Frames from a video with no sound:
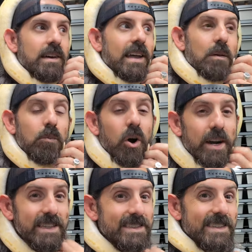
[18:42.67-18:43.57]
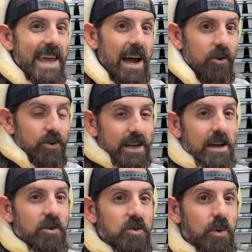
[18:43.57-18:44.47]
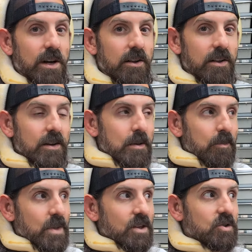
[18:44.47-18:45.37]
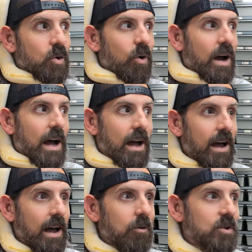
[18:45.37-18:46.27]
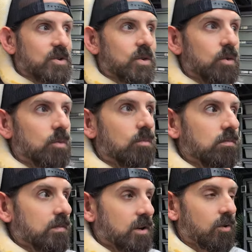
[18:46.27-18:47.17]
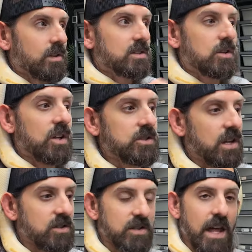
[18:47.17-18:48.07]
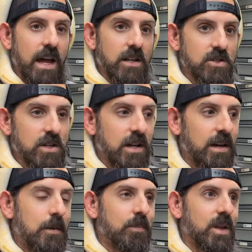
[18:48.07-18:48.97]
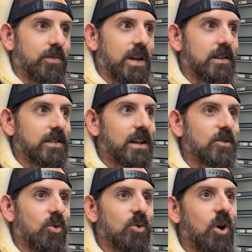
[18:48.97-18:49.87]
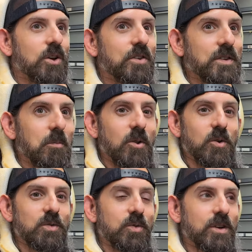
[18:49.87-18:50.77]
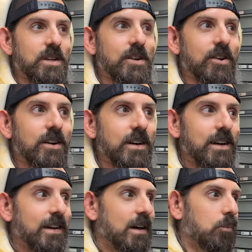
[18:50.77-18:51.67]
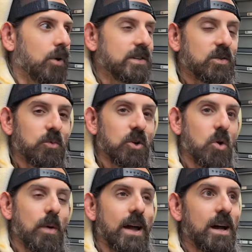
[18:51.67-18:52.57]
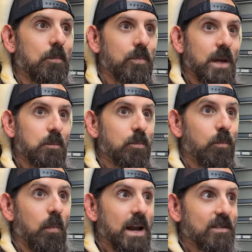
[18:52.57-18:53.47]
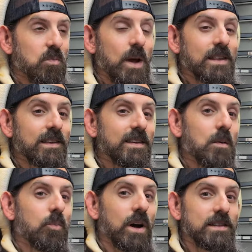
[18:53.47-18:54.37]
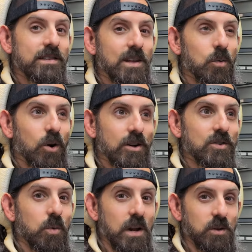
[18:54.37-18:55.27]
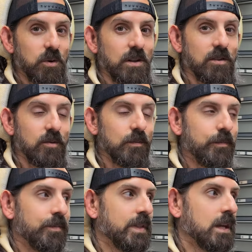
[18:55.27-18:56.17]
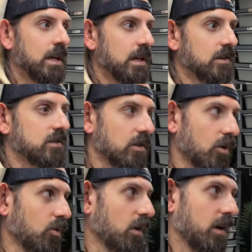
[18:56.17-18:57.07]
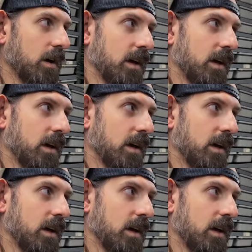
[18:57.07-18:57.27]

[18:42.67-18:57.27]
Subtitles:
And the market's down right now as well. So I would assume, this clutch that I just hatched, if I decided to hold on to some of those for a year and prices were to go back up, they might even be at the same price as they were in 2022. So